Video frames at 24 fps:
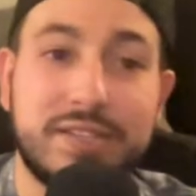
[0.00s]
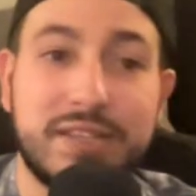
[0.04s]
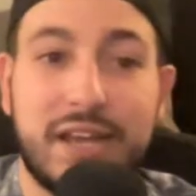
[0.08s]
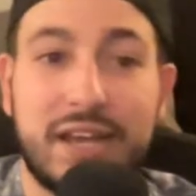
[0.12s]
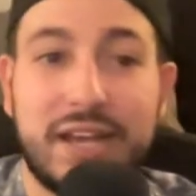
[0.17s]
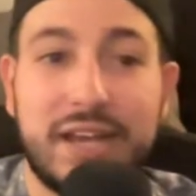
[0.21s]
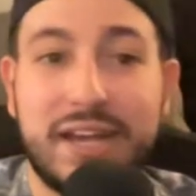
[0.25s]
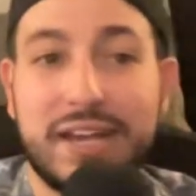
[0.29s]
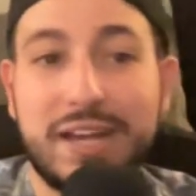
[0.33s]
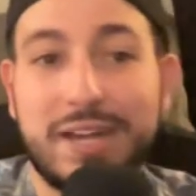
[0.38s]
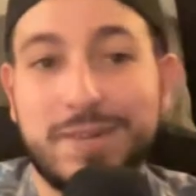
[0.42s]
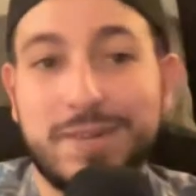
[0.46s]

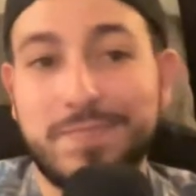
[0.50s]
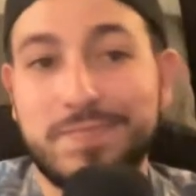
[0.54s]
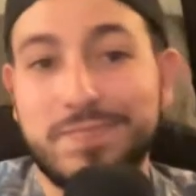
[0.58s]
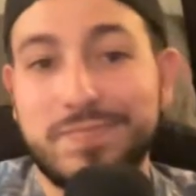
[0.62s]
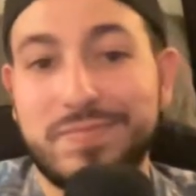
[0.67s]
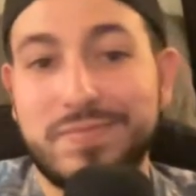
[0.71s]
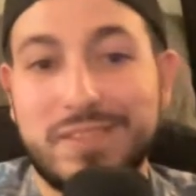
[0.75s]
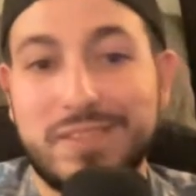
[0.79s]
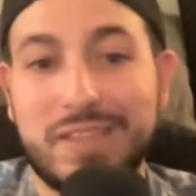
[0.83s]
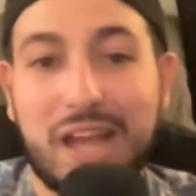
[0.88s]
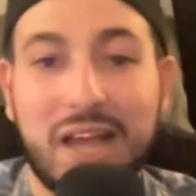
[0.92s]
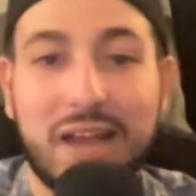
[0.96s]

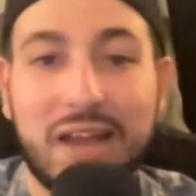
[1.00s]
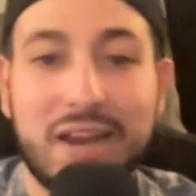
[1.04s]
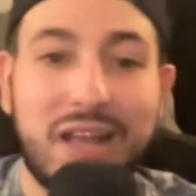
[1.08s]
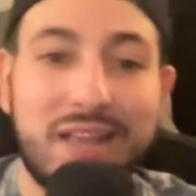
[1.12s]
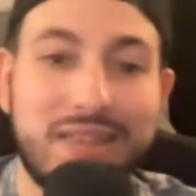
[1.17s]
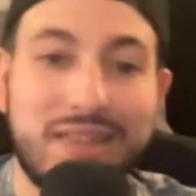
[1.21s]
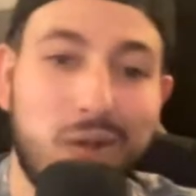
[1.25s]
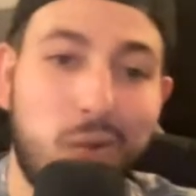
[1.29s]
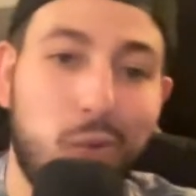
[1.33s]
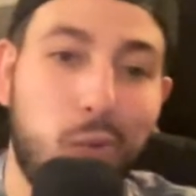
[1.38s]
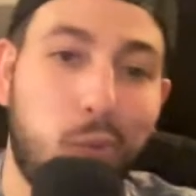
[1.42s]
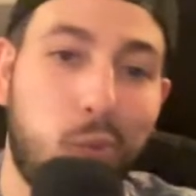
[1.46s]
Not
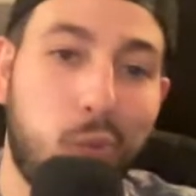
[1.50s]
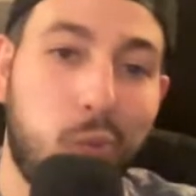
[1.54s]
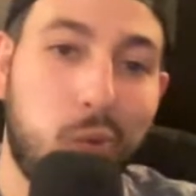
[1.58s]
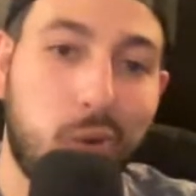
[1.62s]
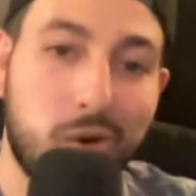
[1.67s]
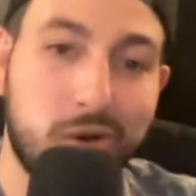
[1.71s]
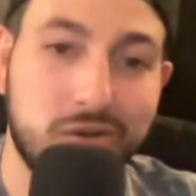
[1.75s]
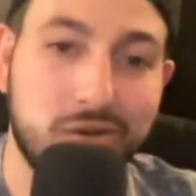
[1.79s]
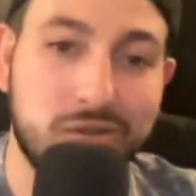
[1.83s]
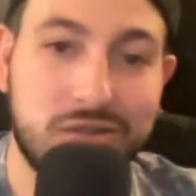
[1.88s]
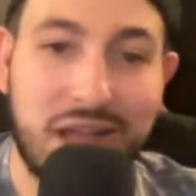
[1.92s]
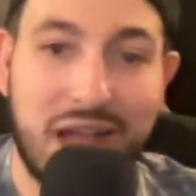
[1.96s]
the
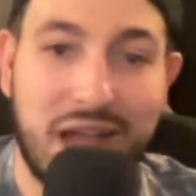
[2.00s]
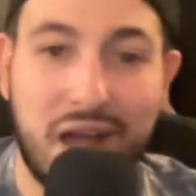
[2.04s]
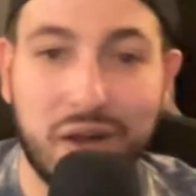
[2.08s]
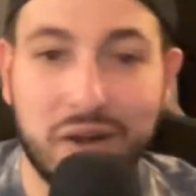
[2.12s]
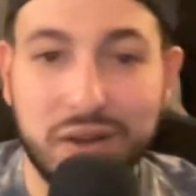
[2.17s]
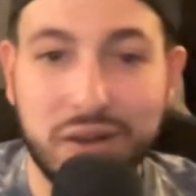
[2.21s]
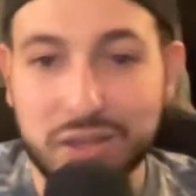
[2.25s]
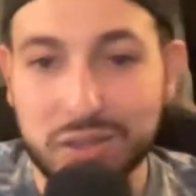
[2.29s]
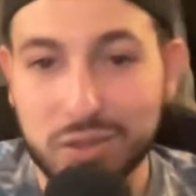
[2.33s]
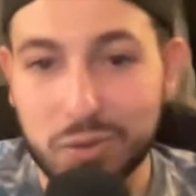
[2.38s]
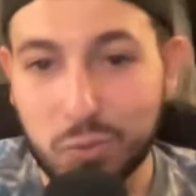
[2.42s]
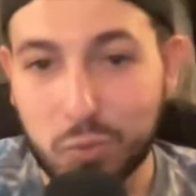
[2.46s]
worst
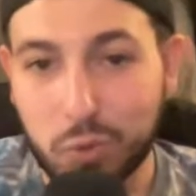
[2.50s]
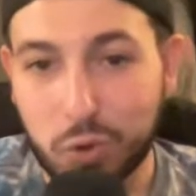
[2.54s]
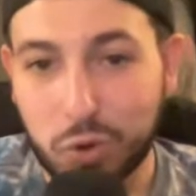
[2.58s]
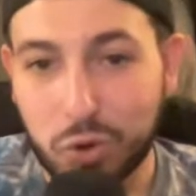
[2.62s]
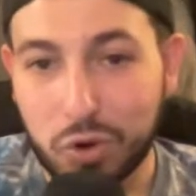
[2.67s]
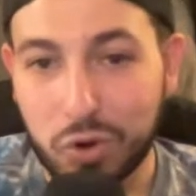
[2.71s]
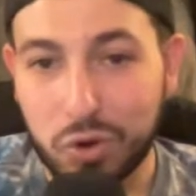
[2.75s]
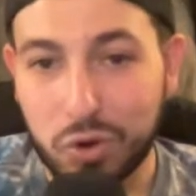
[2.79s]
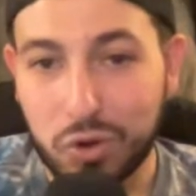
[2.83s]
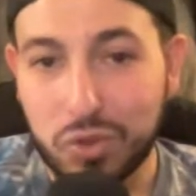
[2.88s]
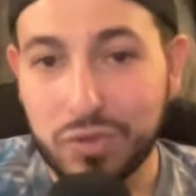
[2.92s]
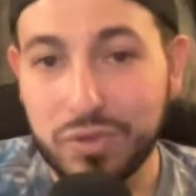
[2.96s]
outing in the
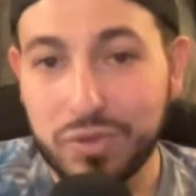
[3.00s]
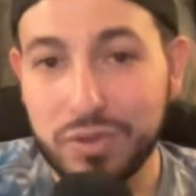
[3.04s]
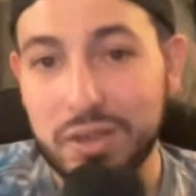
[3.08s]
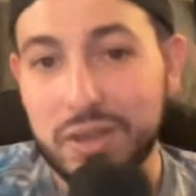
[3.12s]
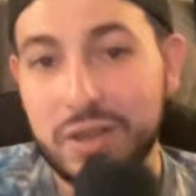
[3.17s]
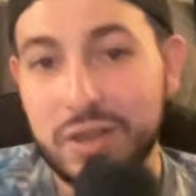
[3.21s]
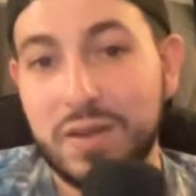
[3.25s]
world.